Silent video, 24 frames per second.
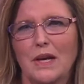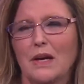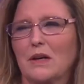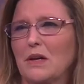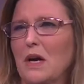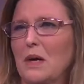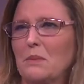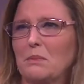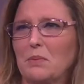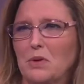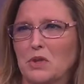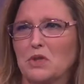how
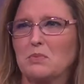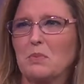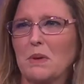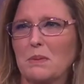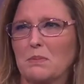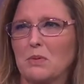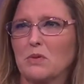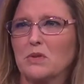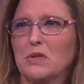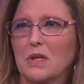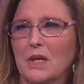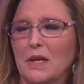God puts
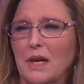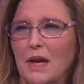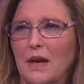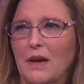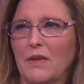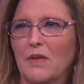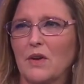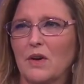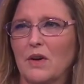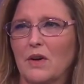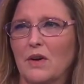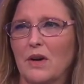people
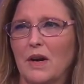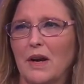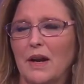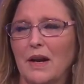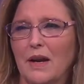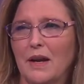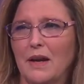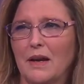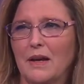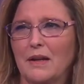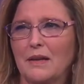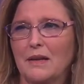together
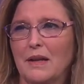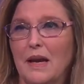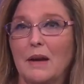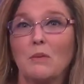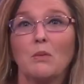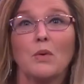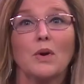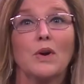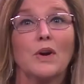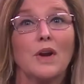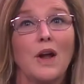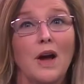and yeah.
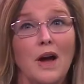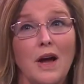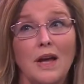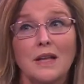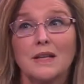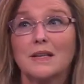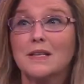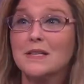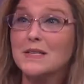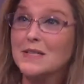and we're not the